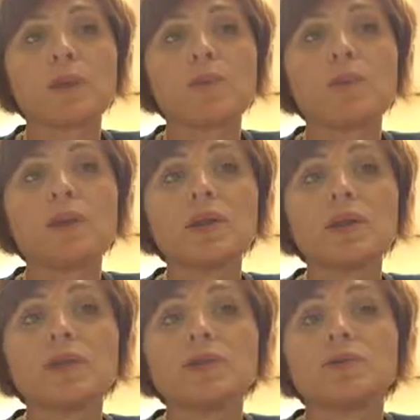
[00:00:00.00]

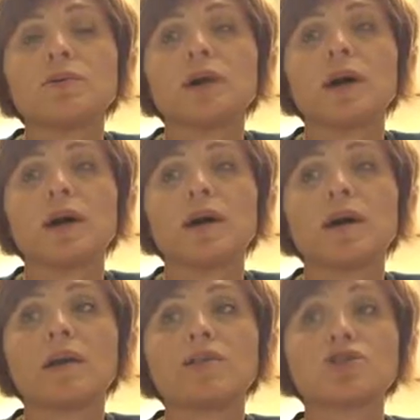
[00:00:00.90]
ability to
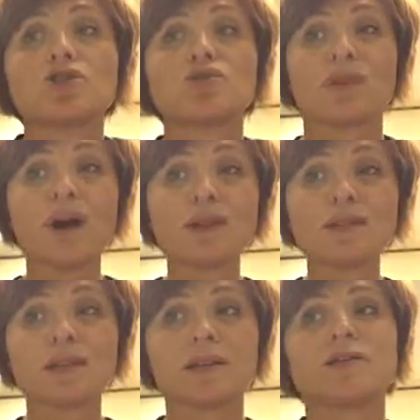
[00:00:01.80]

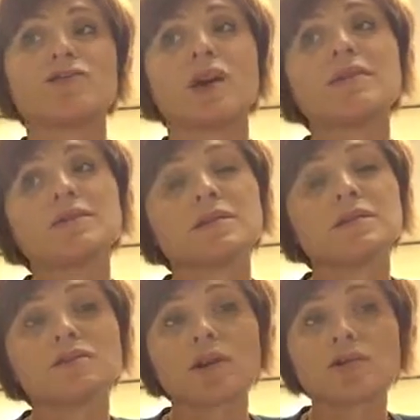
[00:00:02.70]
instruct and adjust the
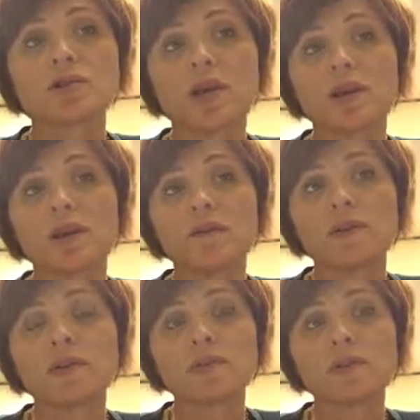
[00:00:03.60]
instruction on
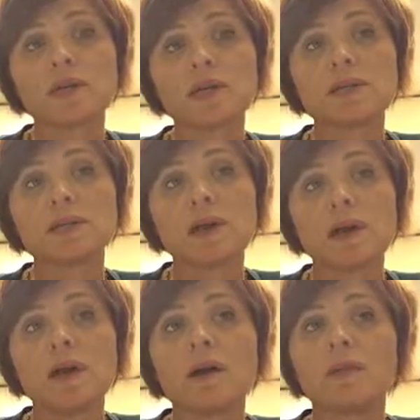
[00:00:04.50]
individual needs,
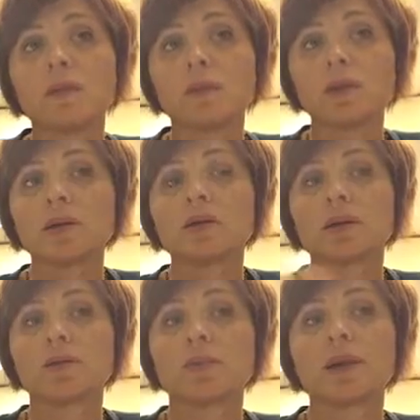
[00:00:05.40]
then ability
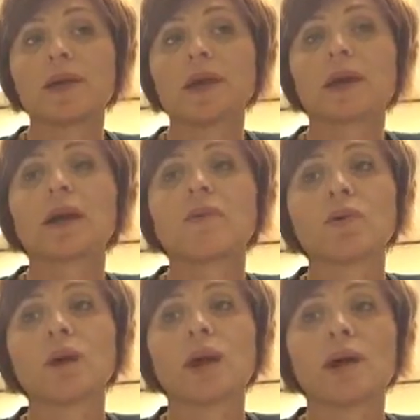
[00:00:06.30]
grouping can have
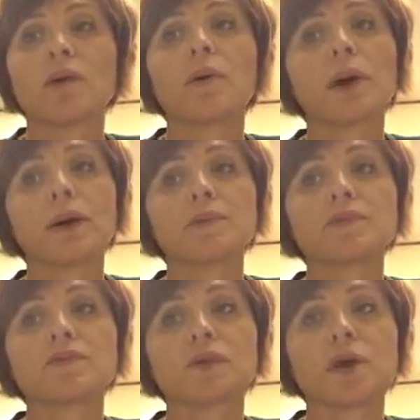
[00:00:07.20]
okay
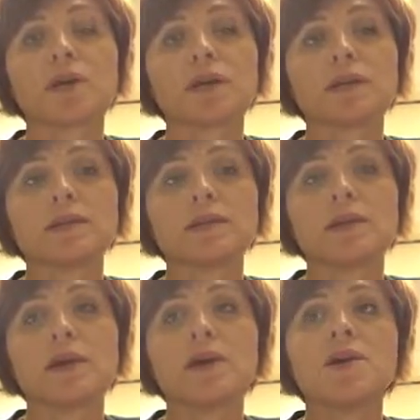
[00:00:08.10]
outcomes for our kids.
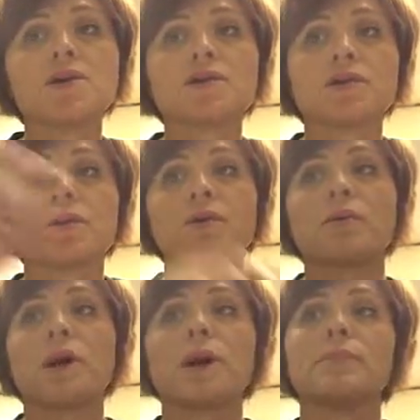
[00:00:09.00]
So